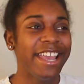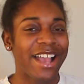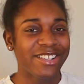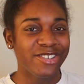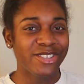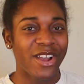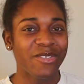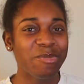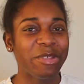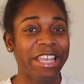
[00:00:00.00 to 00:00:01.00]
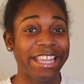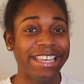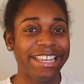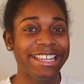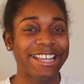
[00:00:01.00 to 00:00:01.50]
As you saw from the
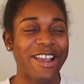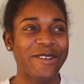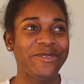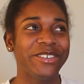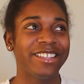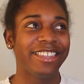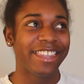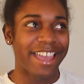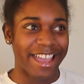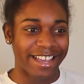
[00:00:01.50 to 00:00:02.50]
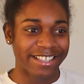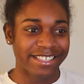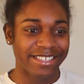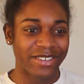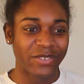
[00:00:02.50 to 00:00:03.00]
ending of the
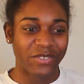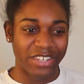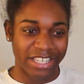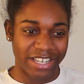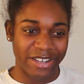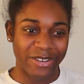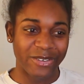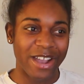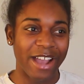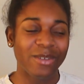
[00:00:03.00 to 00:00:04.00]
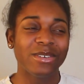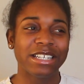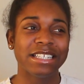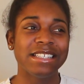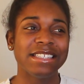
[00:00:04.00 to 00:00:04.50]
last video, I
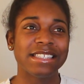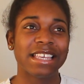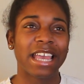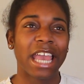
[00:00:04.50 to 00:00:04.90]
was